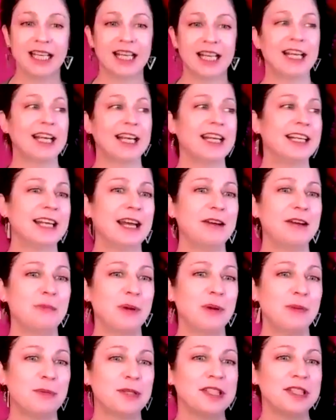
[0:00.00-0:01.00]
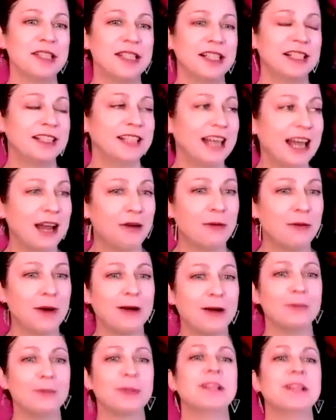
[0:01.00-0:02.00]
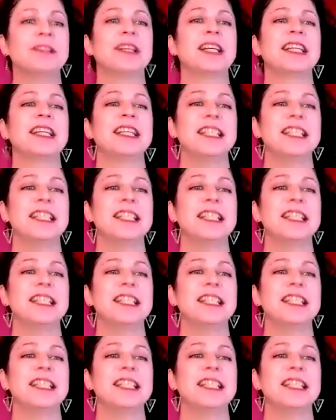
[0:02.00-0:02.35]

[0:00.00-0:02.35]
And I remember seeing that well and being like,